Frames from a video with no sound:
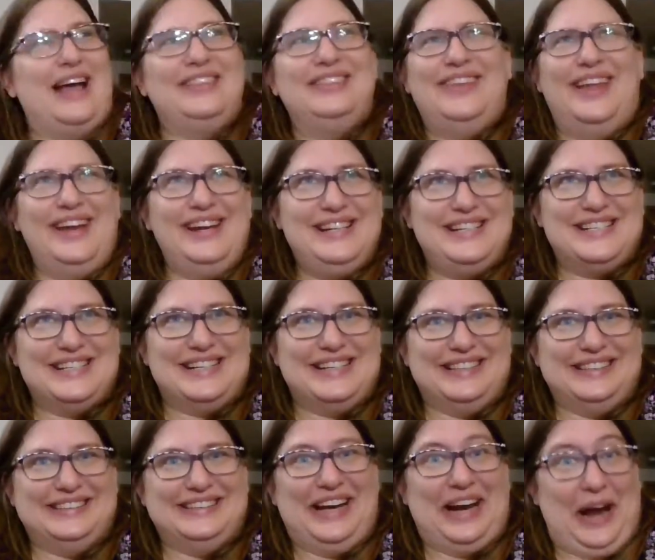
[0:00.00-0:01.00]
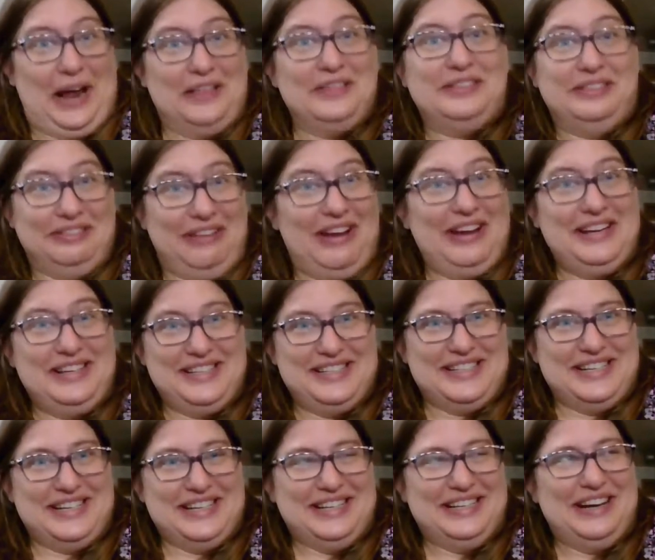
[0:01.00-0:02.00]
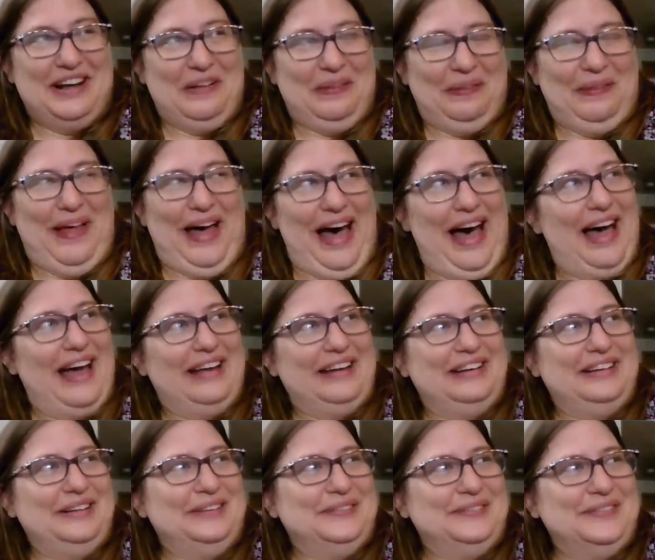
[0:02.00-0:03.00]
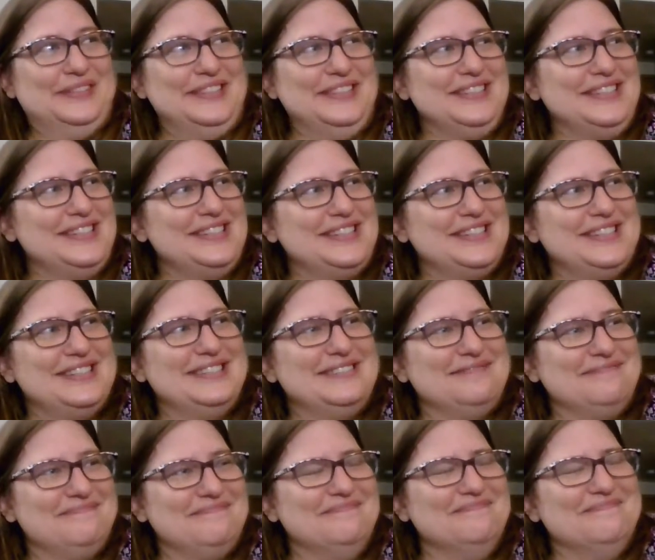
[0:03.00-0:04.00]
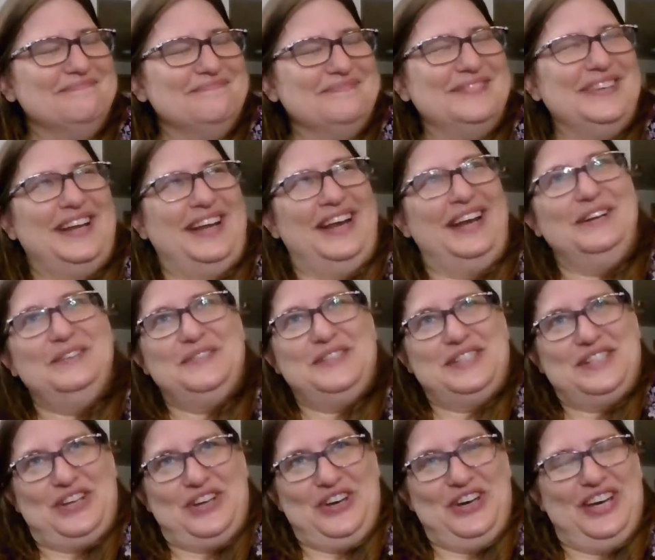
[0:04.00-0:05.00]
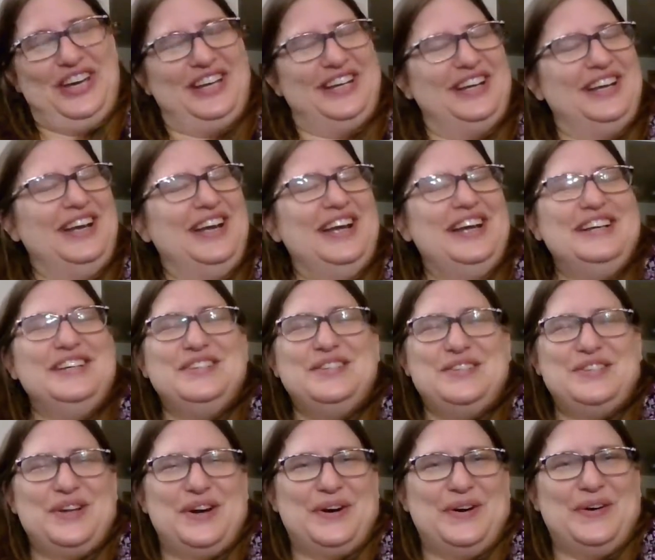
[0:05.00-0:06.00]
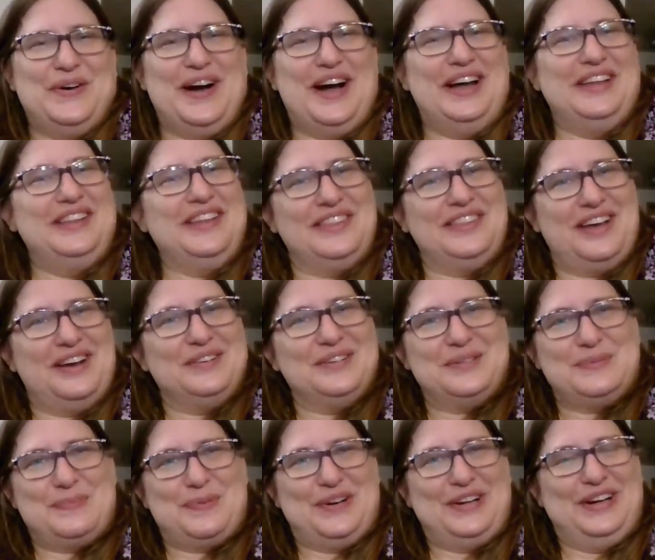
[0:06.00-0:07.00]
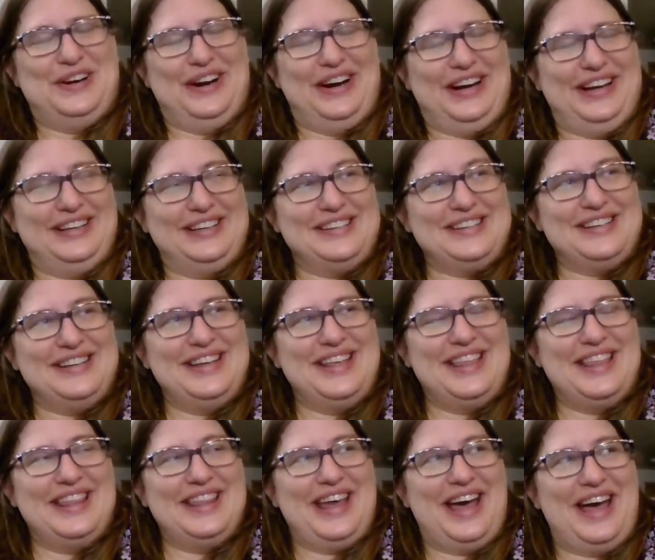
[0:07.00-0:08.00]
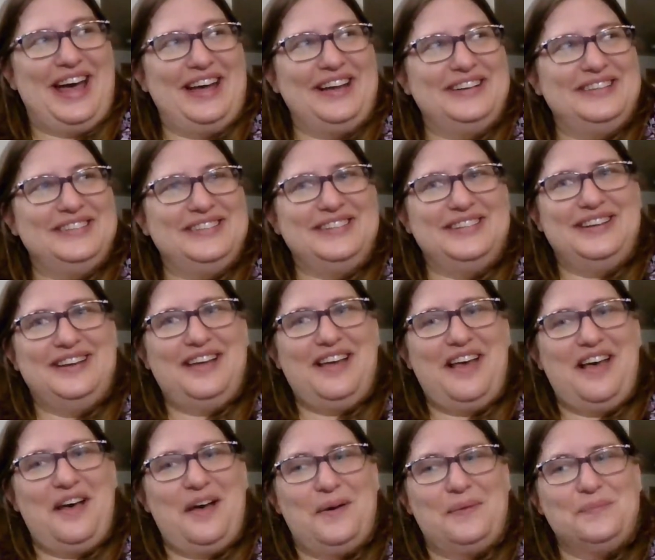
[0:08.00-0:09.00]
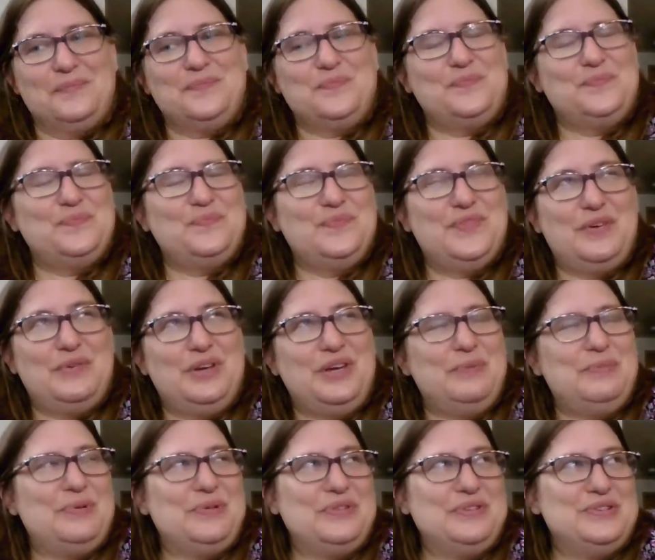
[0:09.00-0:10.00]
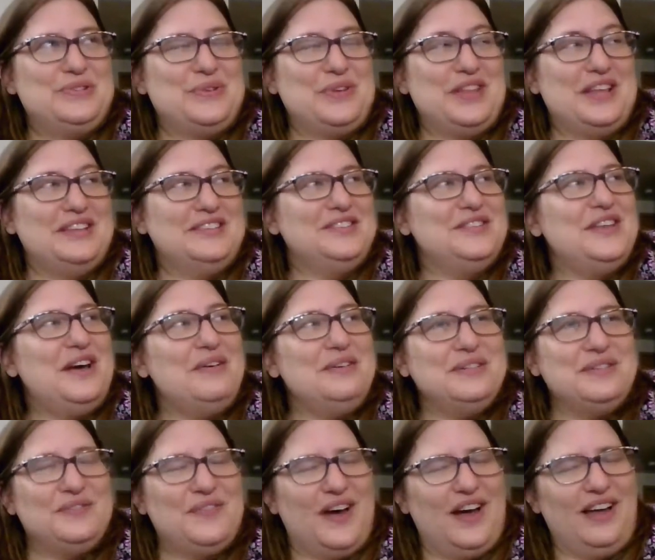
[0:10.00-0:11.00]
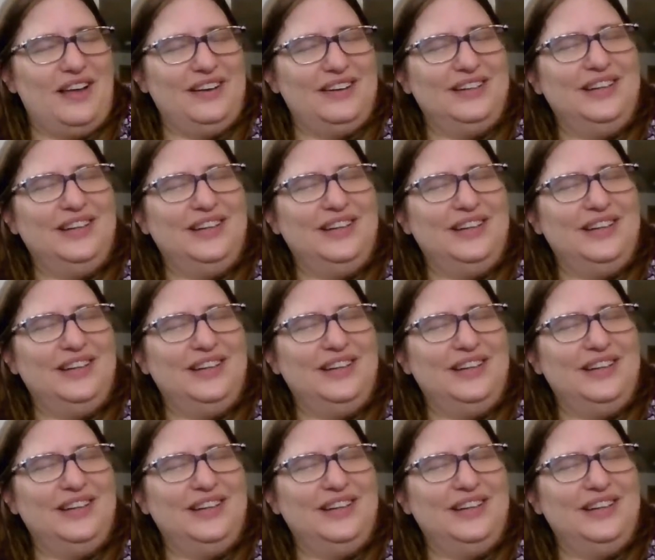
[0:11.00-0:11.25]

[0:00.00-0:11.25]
liked it. I liked it a lot. It was good. So I thought that was pretty great that we could both enjoy that. So that was fun.